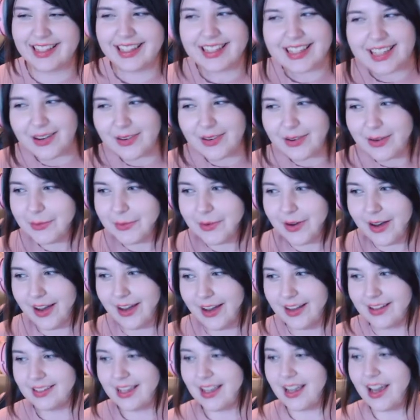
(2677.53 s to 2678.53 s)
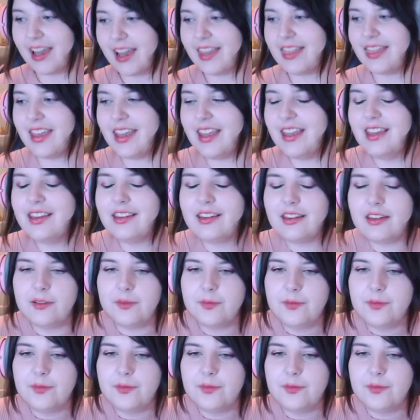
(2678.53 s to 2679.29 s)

That's how it works. Like I think.